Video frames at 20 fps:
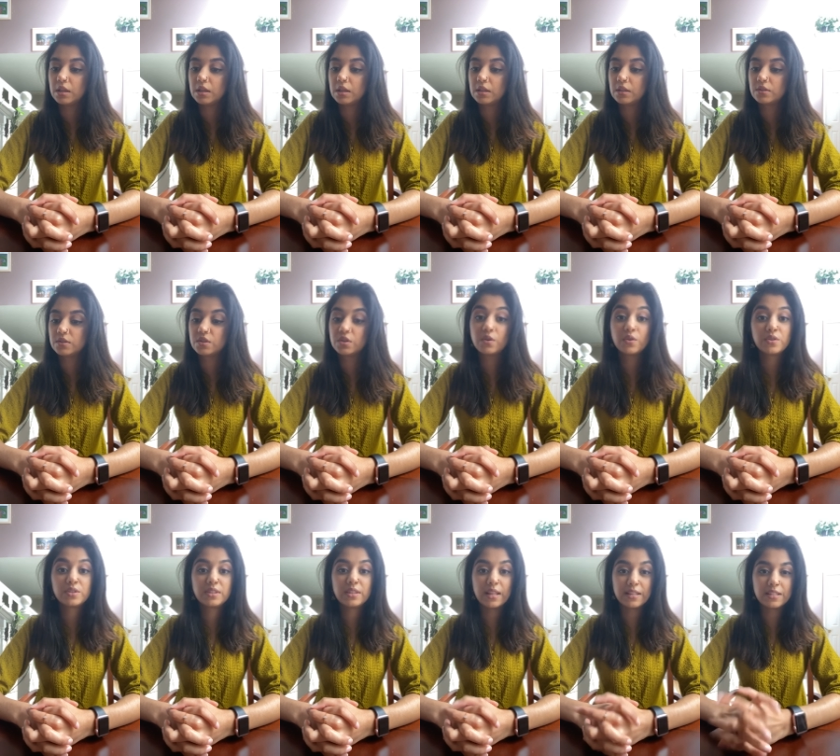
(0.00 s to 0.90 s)

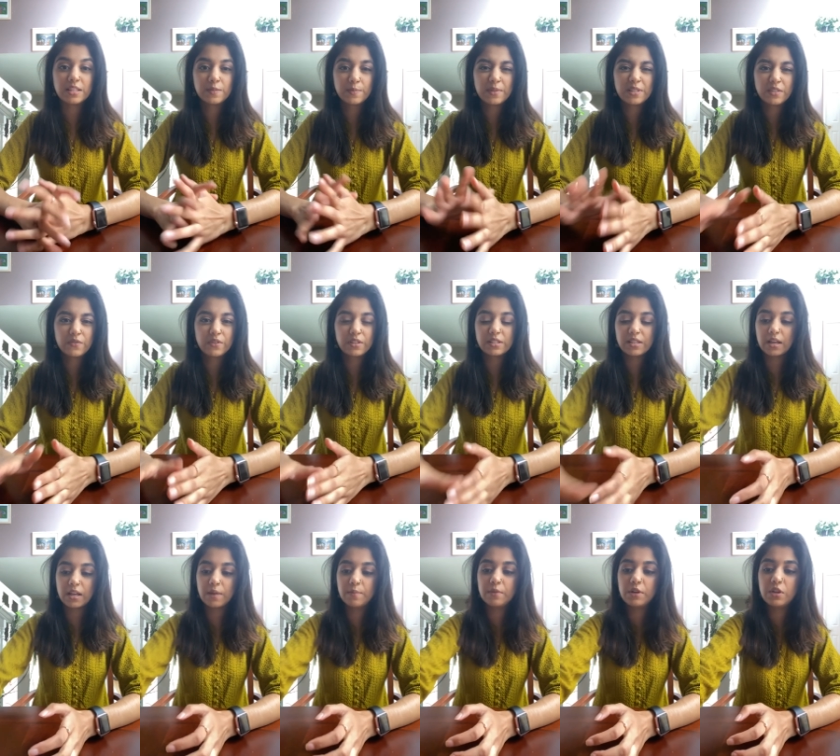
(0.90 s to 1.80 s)
So that's a specific
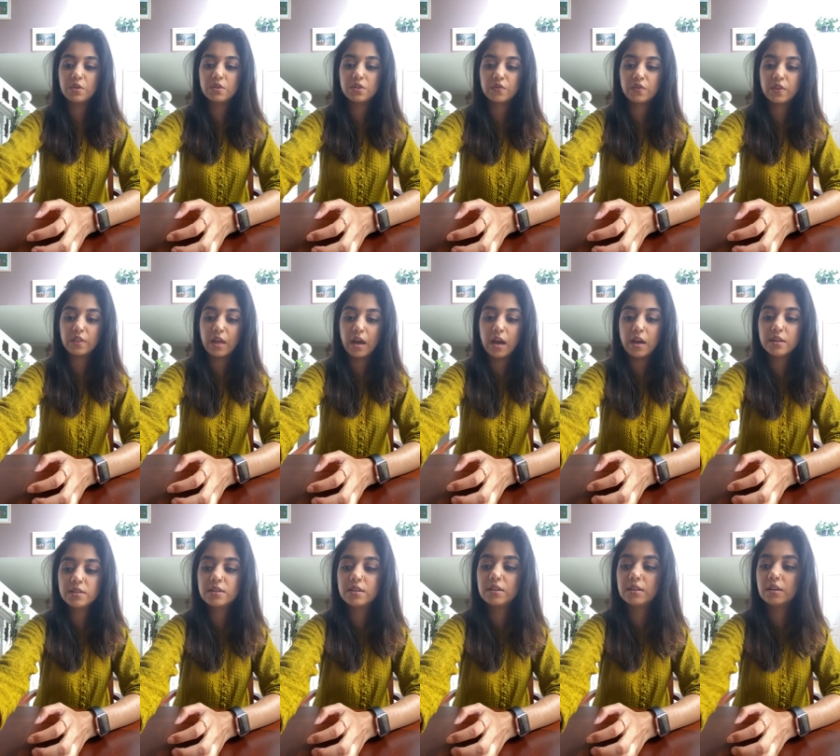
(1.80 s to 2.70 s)
deck I'm going to use for
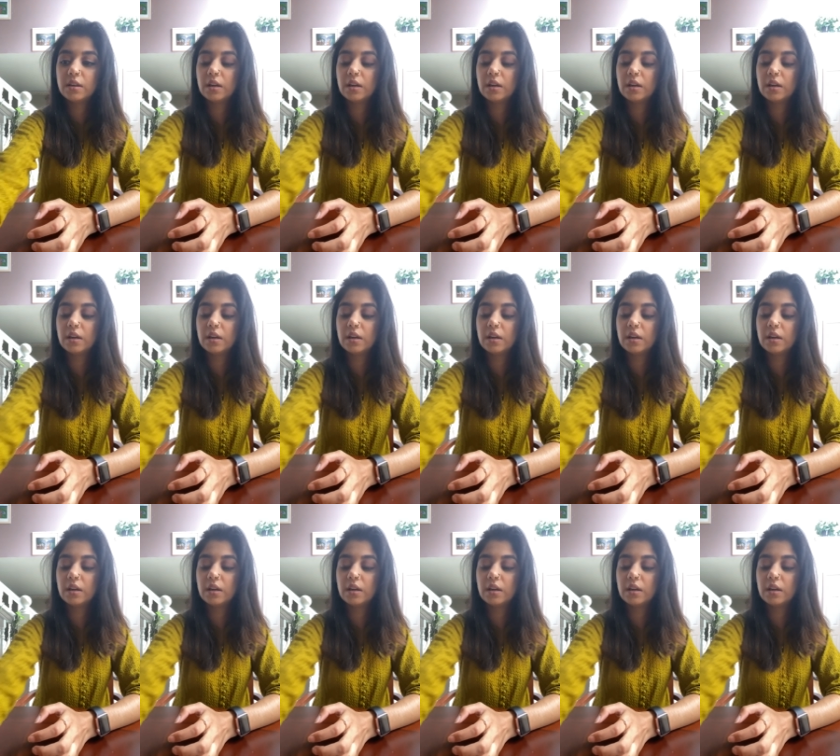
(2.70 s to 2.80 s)
that.